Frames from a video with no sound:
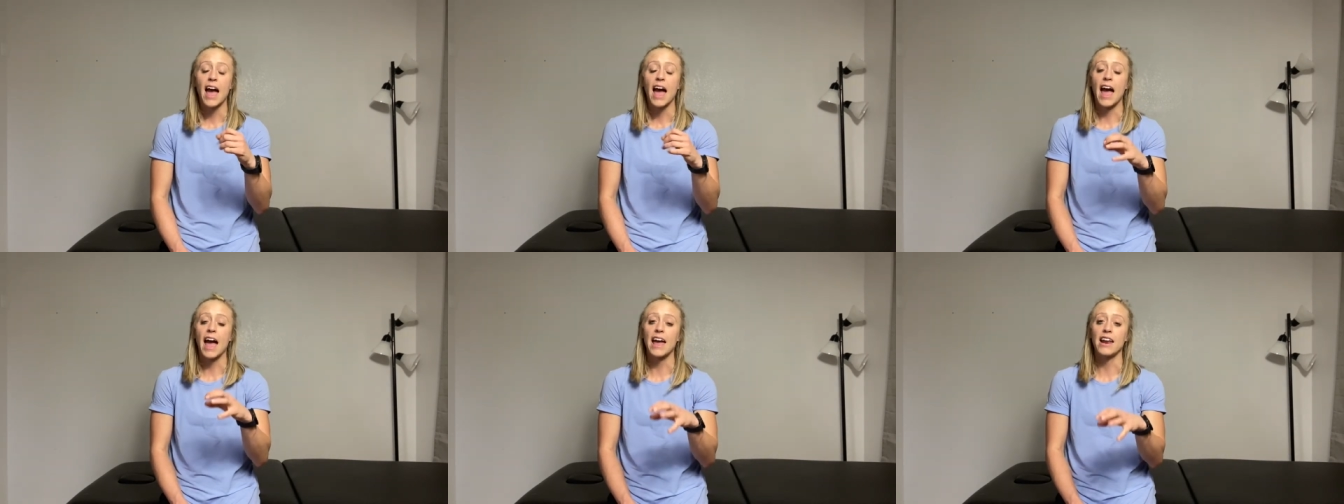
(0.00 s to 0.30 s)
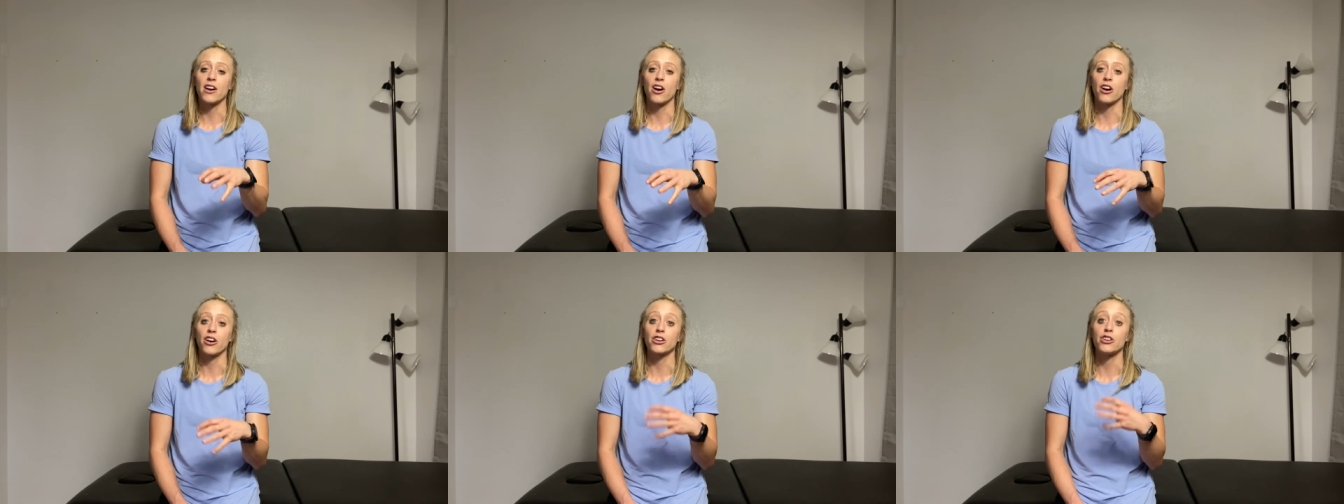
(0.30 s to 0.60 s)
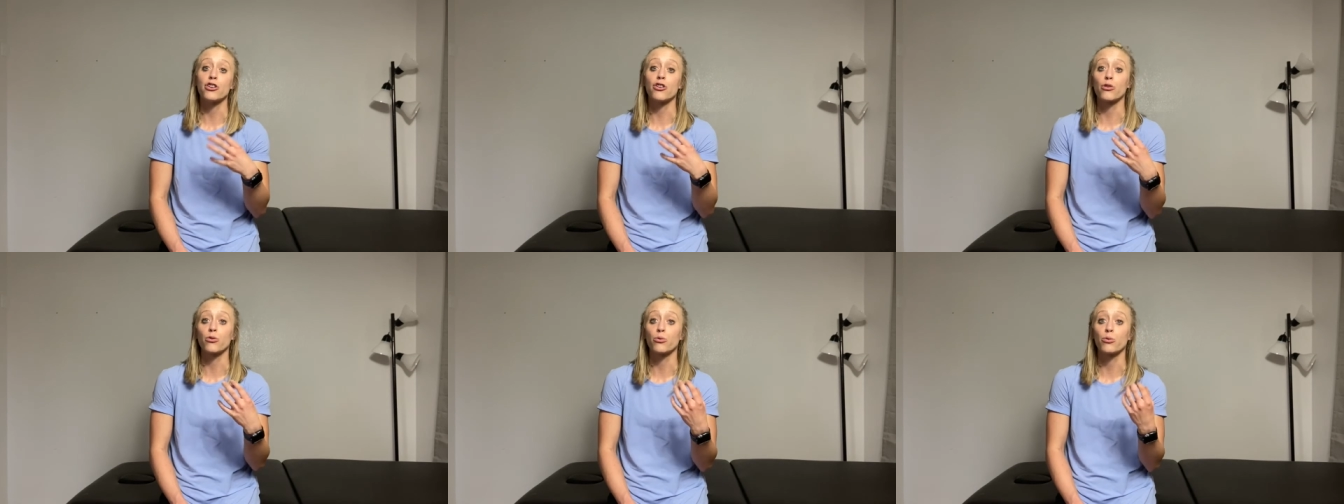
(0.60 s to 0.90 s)
and our
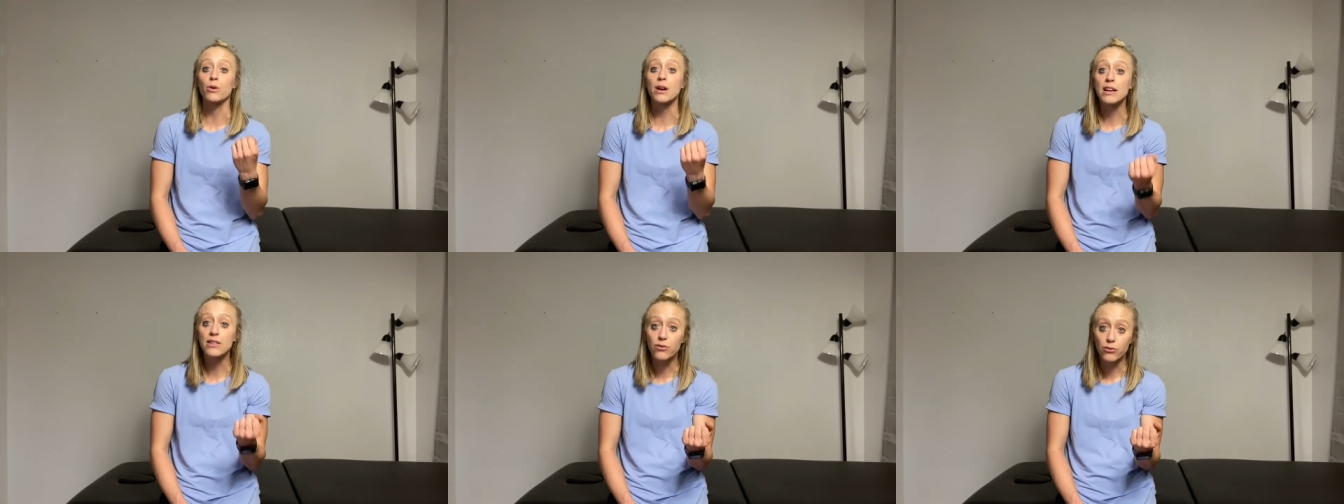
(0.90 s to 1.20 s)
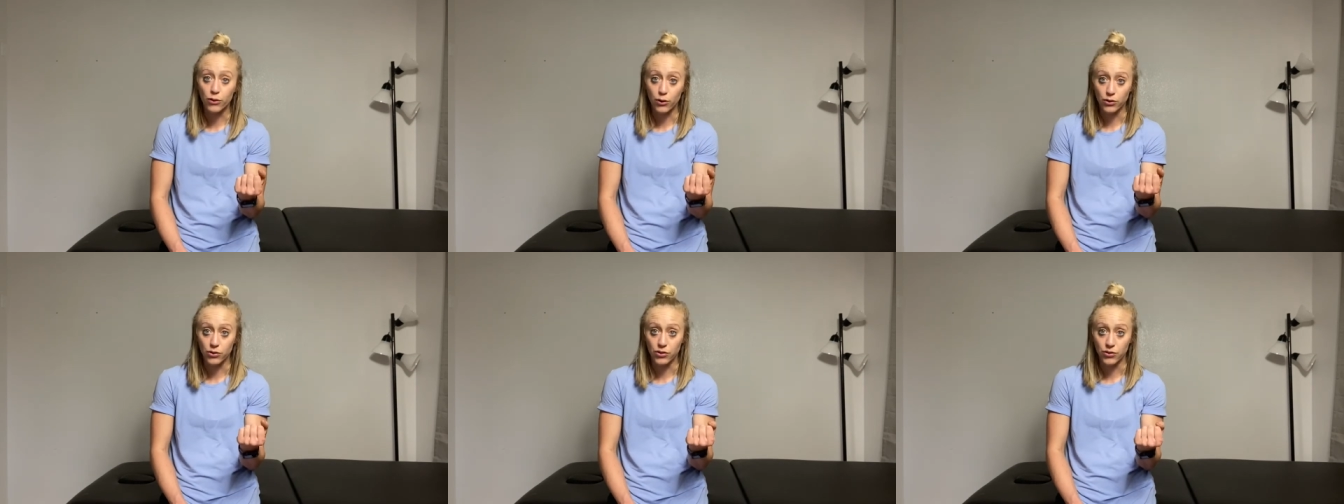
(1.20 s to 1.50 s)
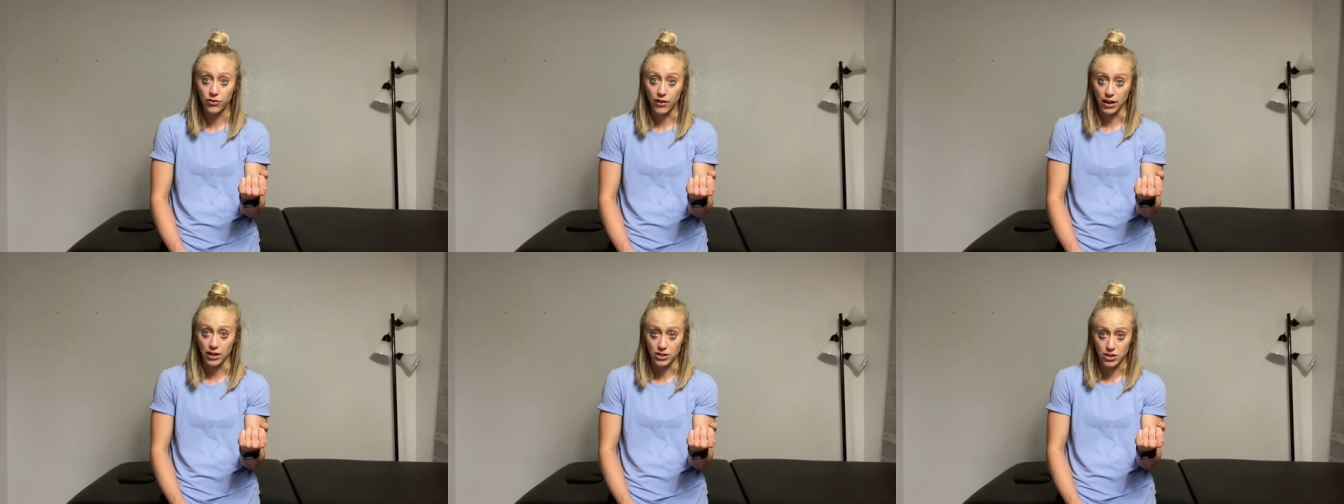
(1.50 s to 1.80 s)
urethral
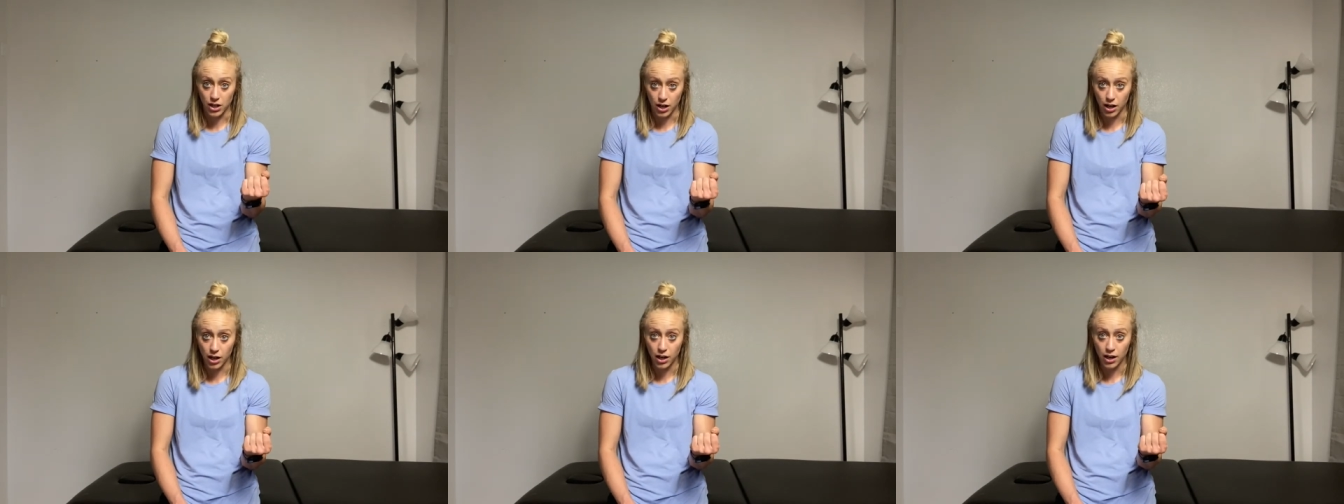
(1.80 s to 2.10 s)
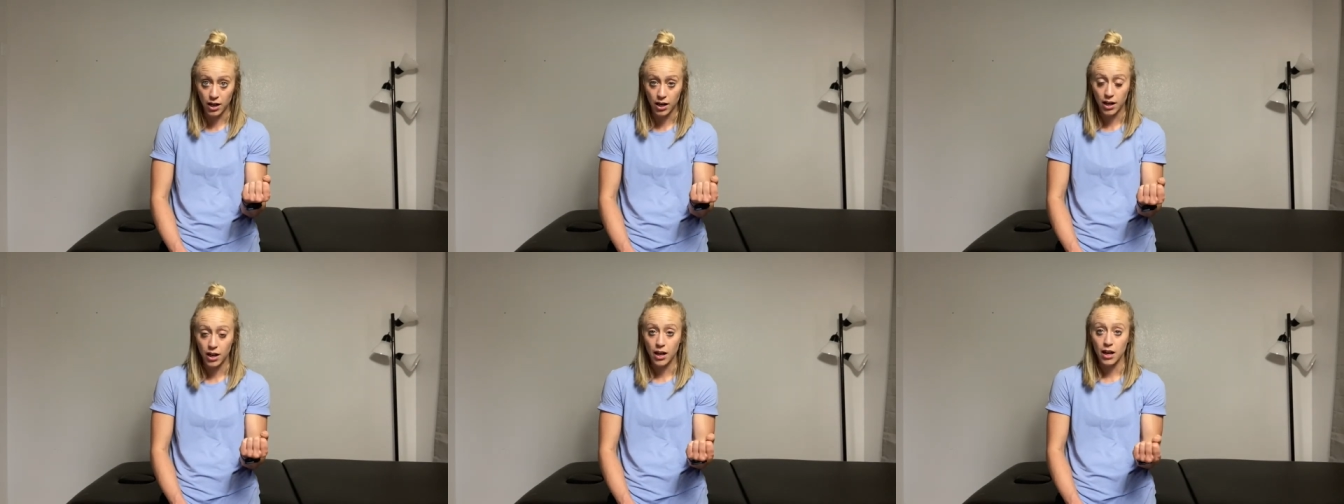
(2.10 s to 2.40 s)
sphincter,